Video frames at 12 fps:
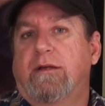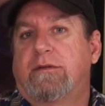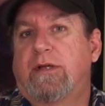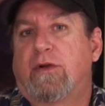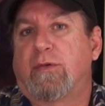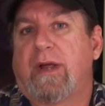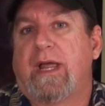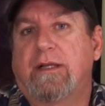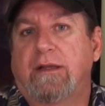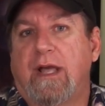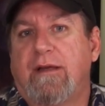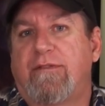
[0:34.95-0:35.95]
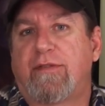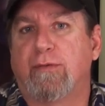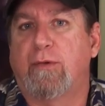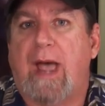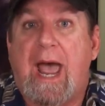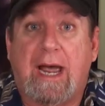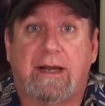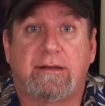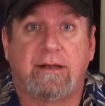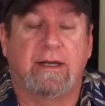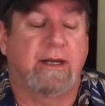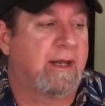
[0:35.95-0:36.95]
to create life through
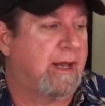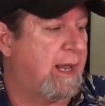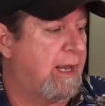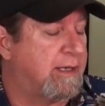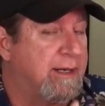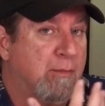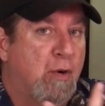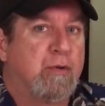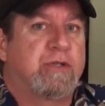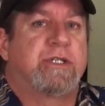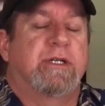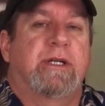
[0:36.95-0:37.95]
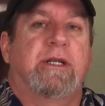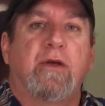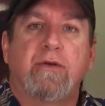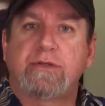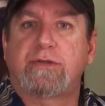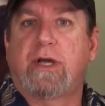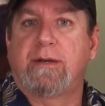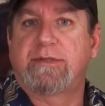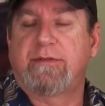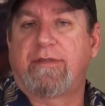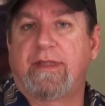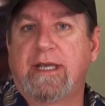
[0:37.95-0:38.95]
acting and emotion and those
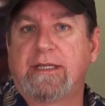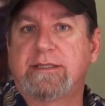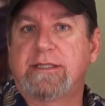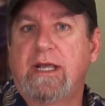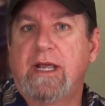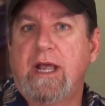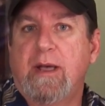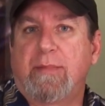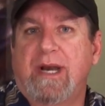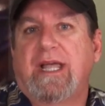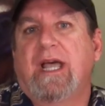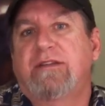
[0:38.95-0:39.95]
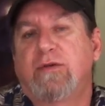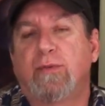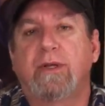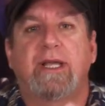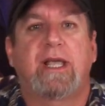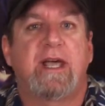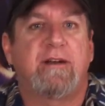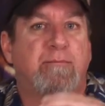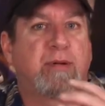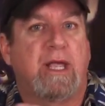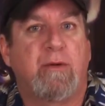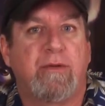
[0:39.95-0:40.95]
types of things. But I got to really kind of
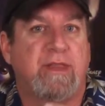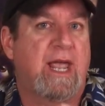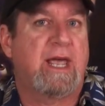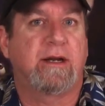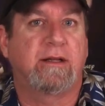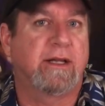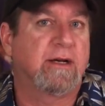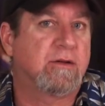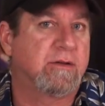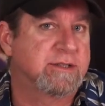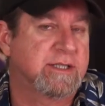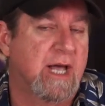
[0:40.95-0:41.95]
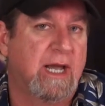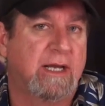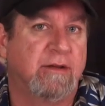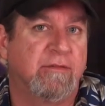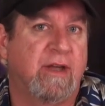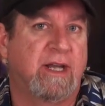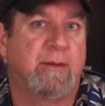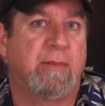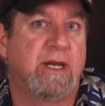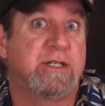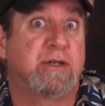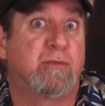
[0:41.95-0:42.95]
play with the analytical side of
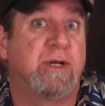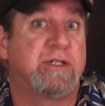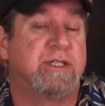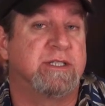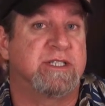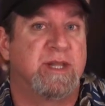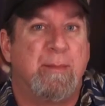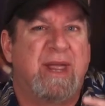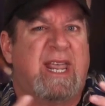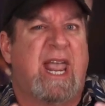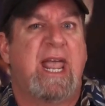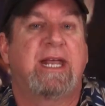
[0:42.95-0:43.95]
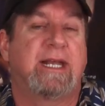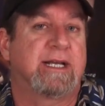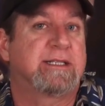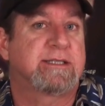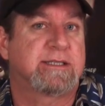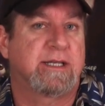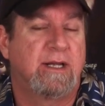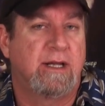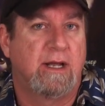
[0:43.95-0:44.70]
animation, which is the mechanics